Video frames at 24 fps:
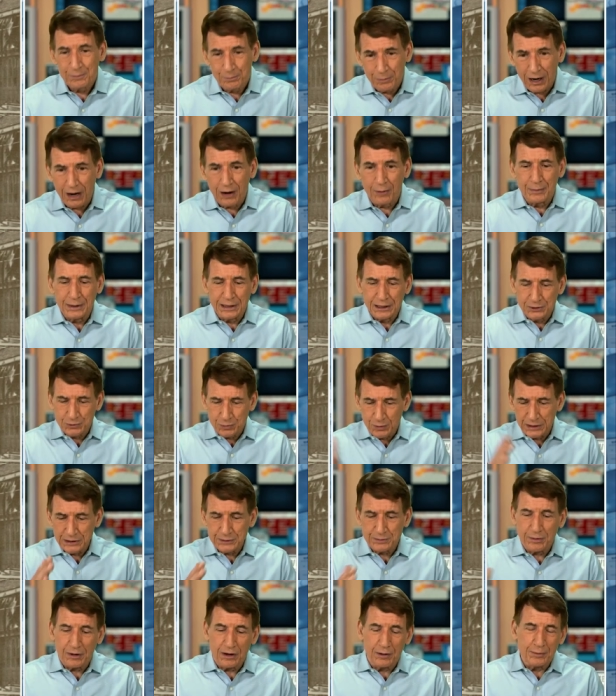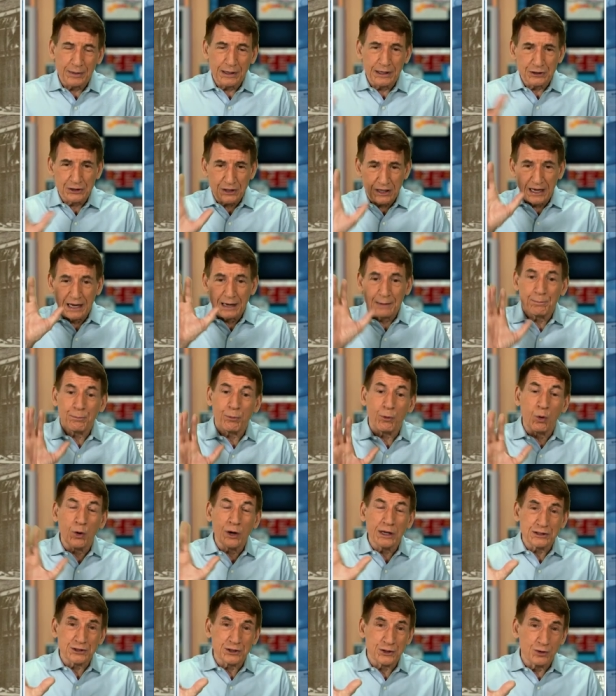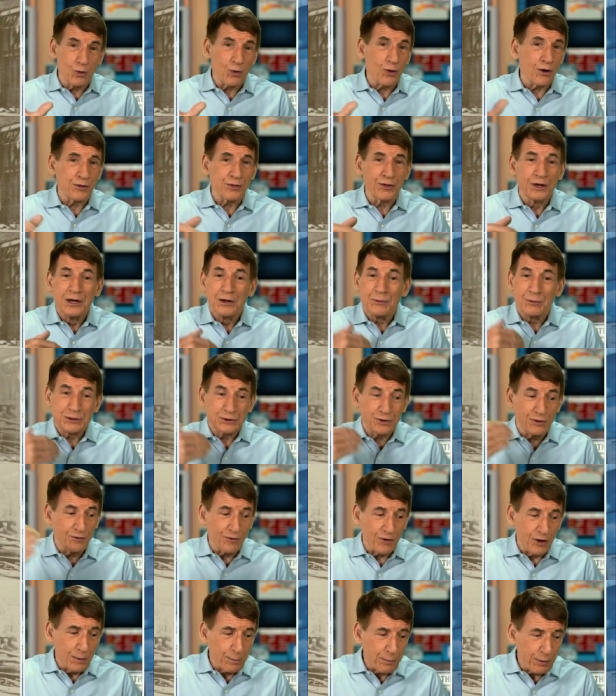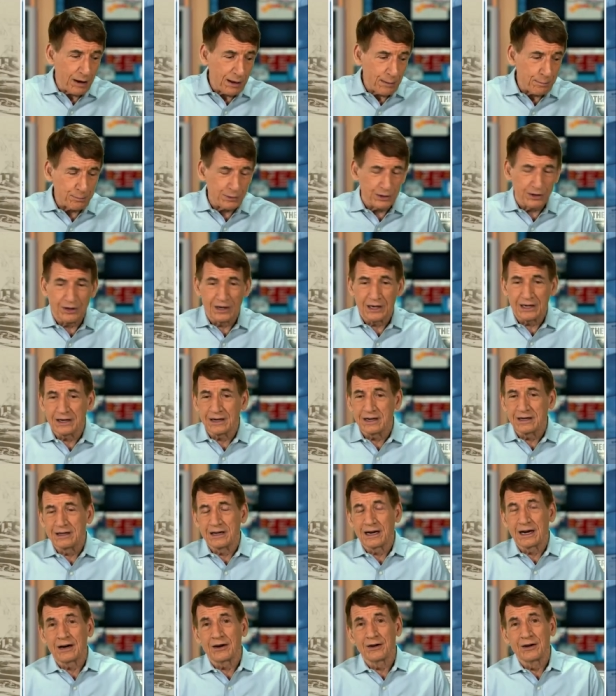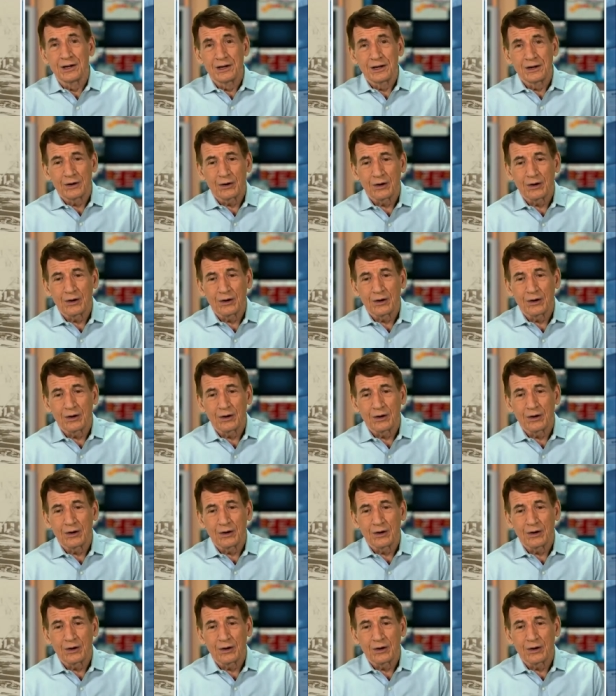Palm Beach, West Palm Beach, and Points North, which are very populated now,